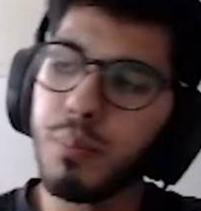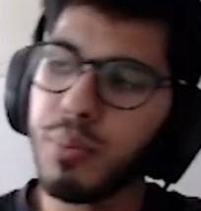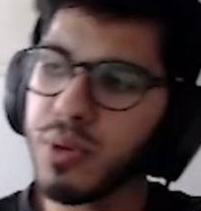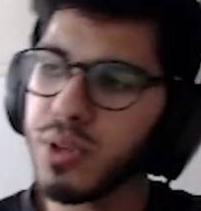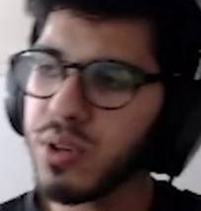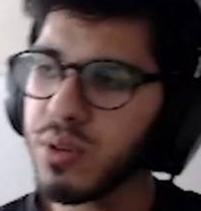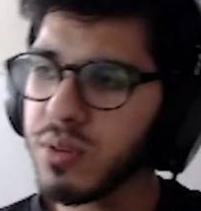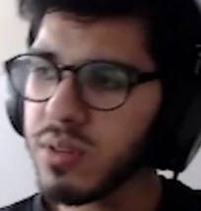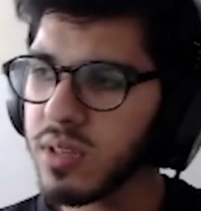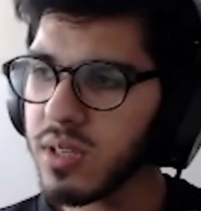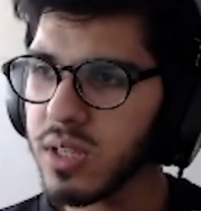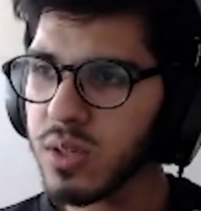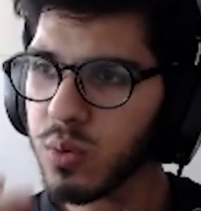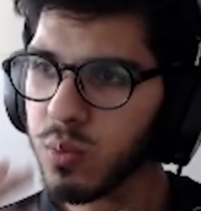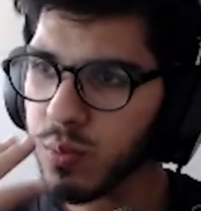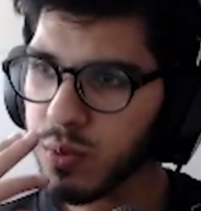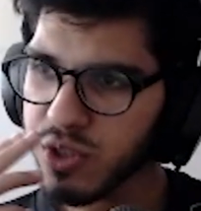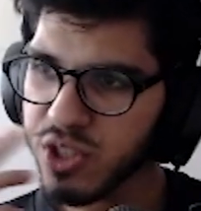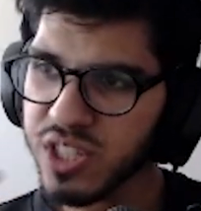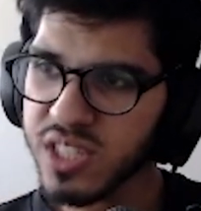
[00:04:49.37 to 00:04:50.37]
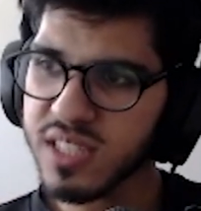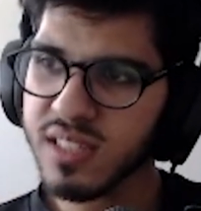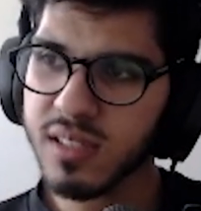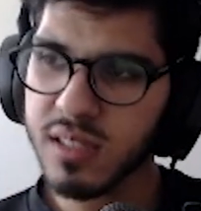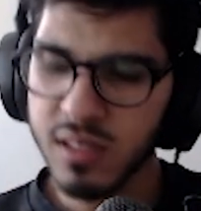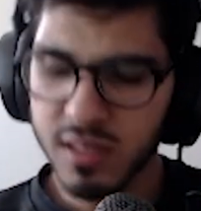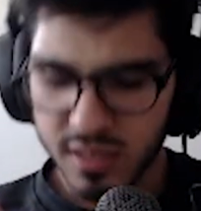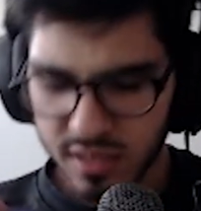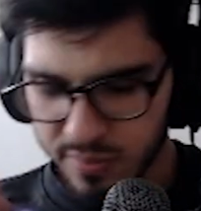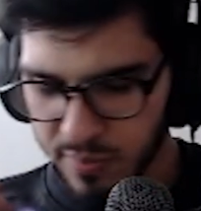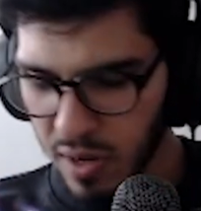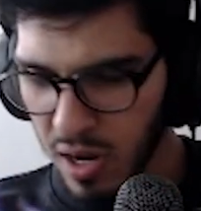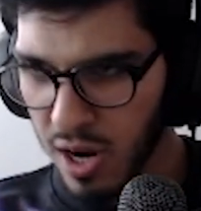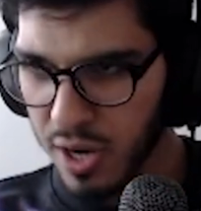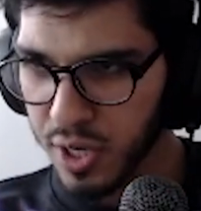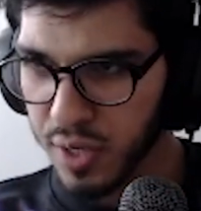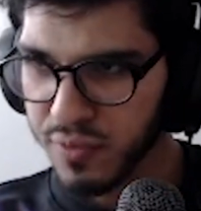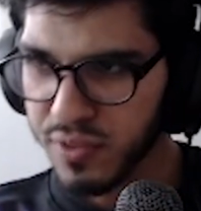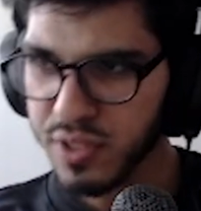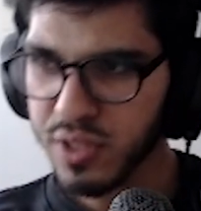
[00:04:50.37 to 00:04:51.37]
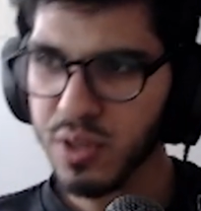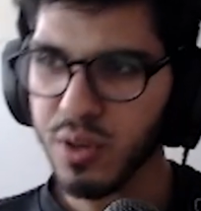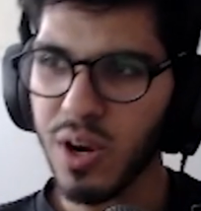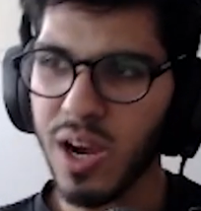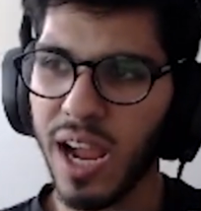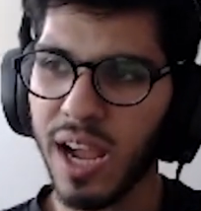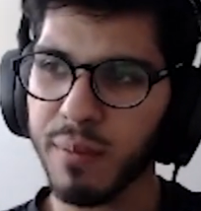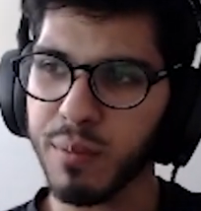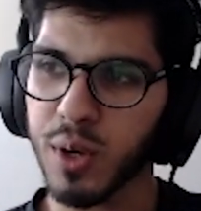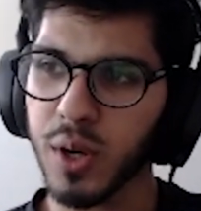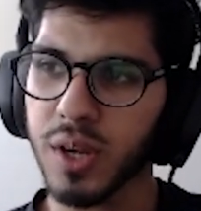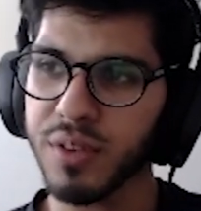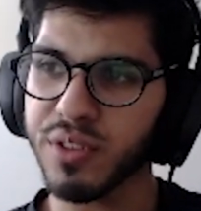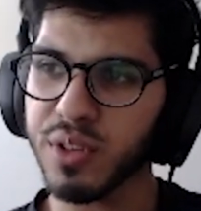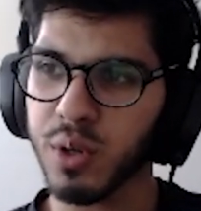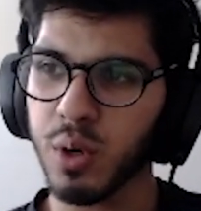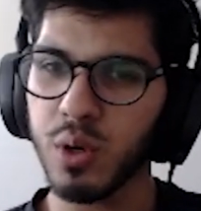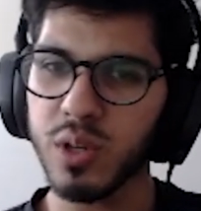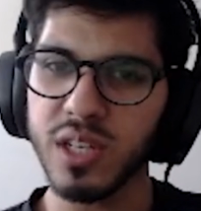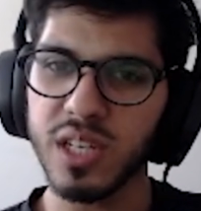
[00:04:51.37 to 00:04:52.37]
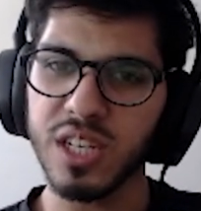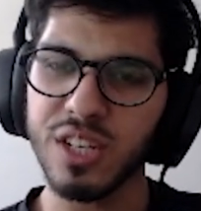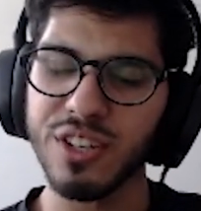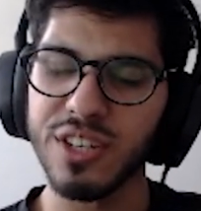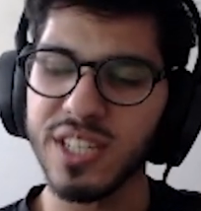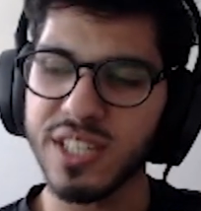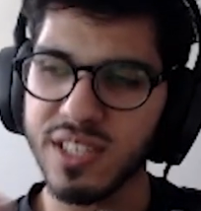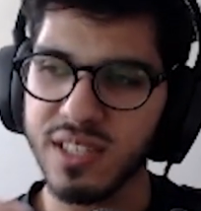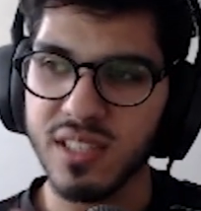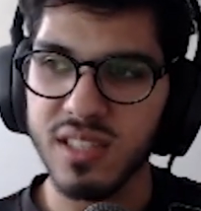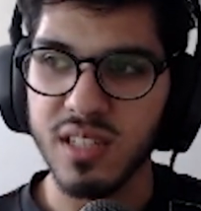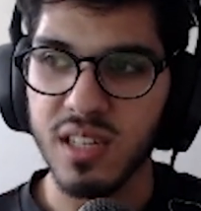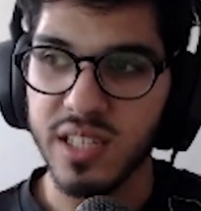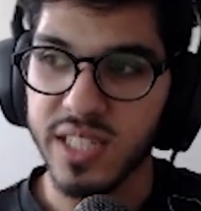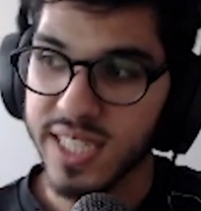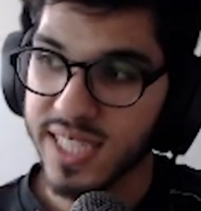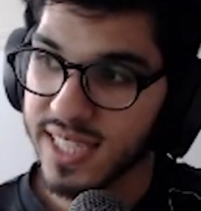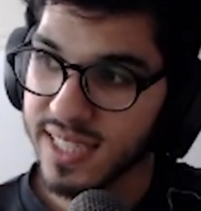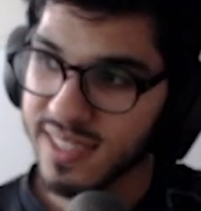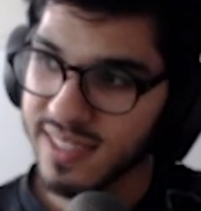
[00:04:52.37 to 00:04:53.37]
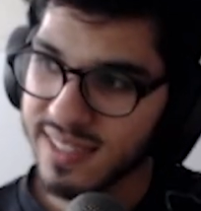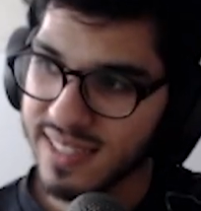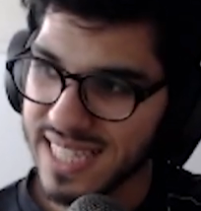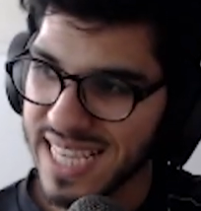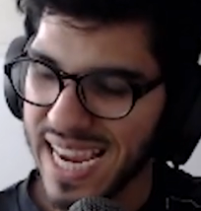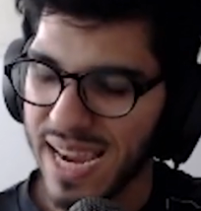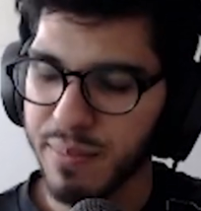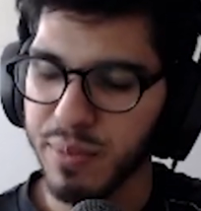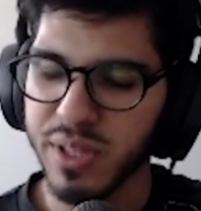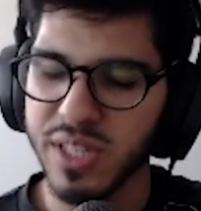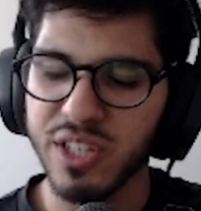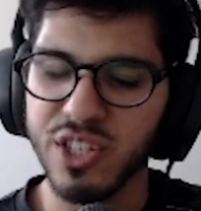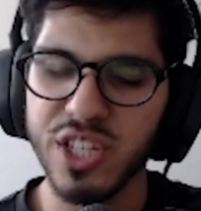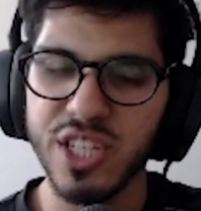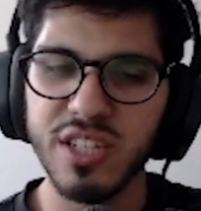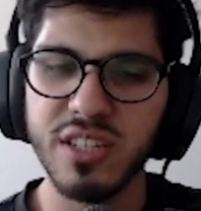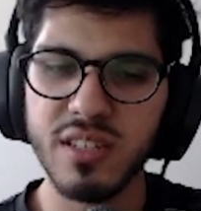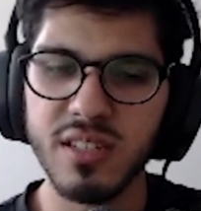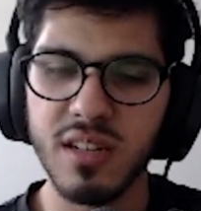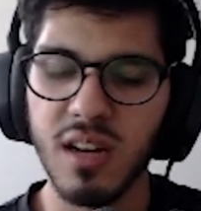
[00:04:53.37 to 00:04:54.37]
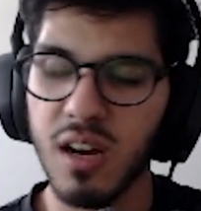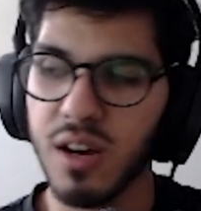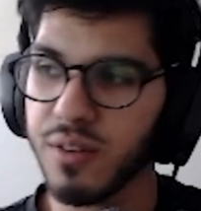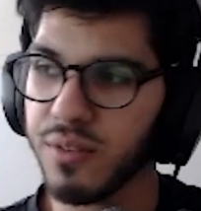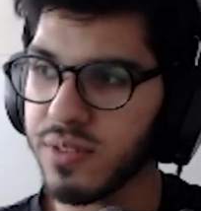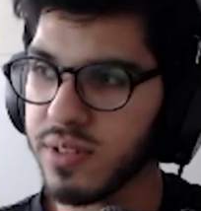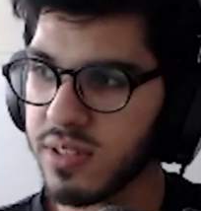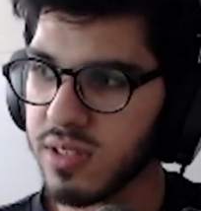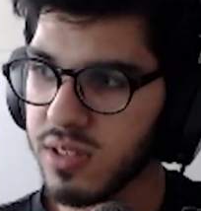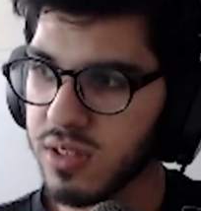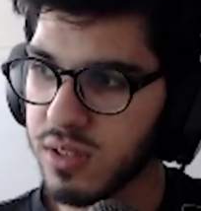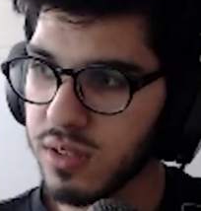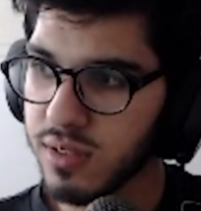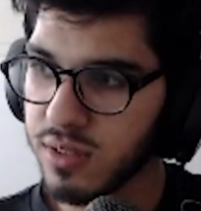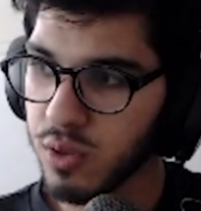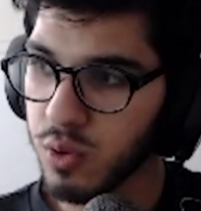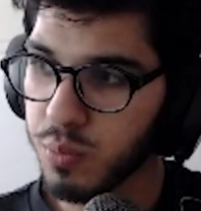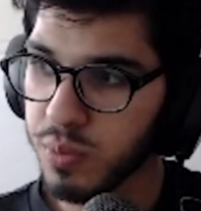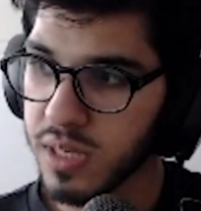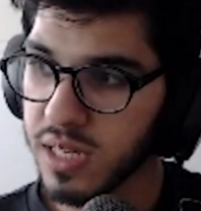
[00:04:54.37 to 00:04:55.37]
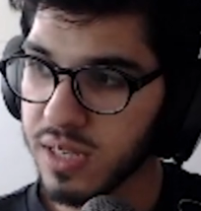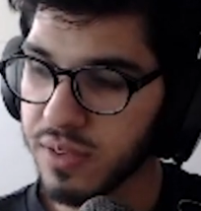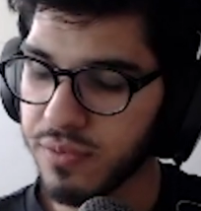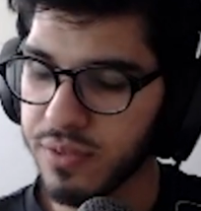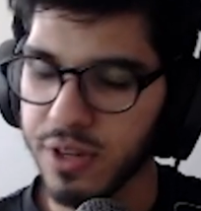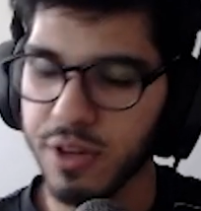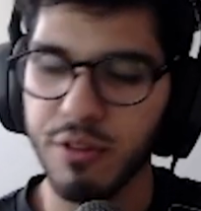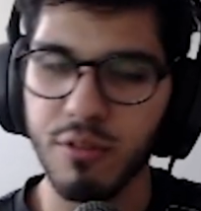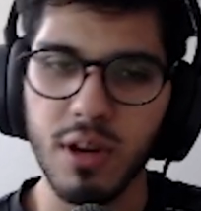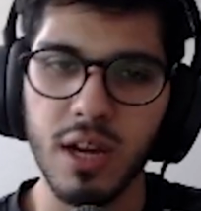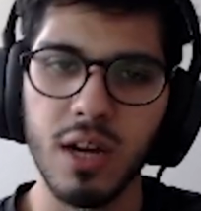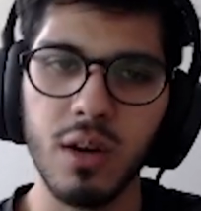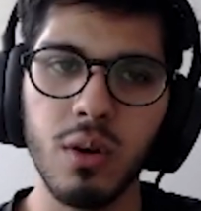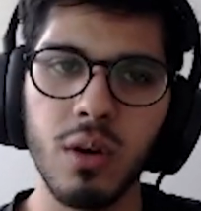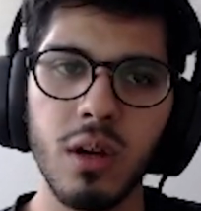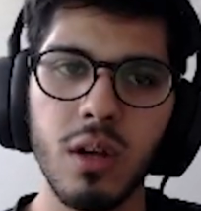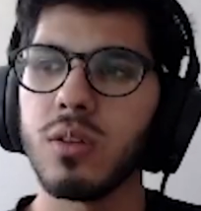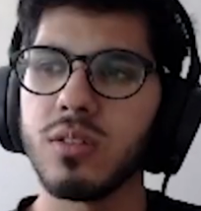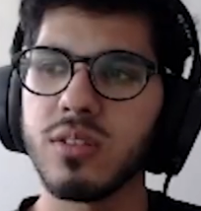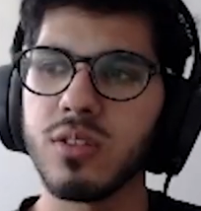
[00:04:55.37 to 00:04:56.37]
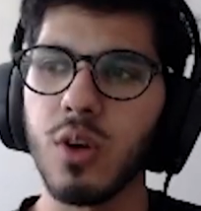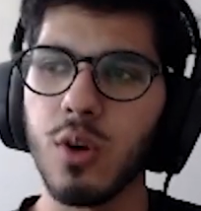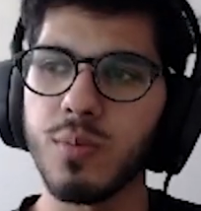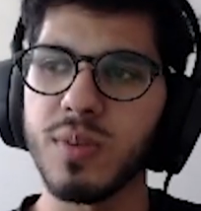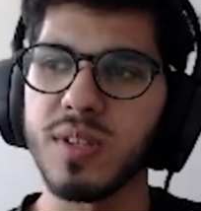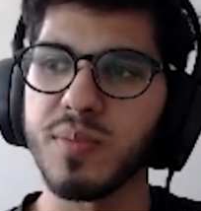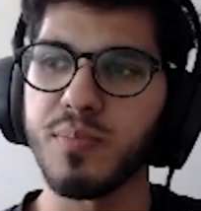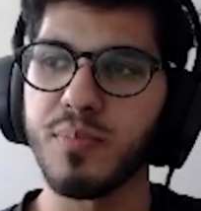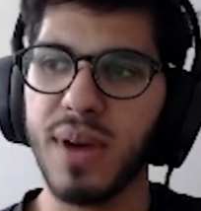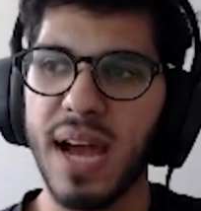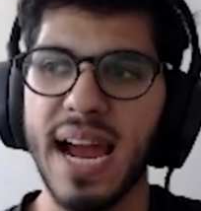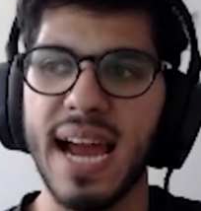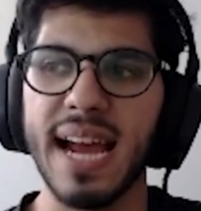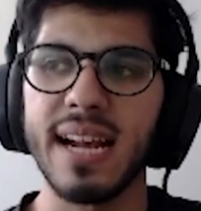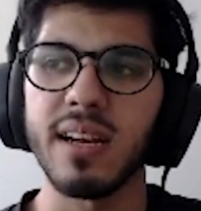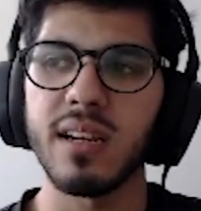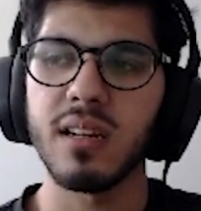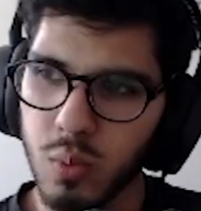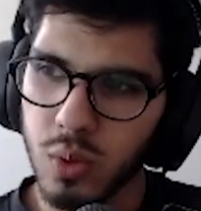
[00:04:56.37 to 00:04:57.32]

But she's smart enough to know, I am going to college, I need to study, this, that, but then she just can't stupidly figure out soap is bad.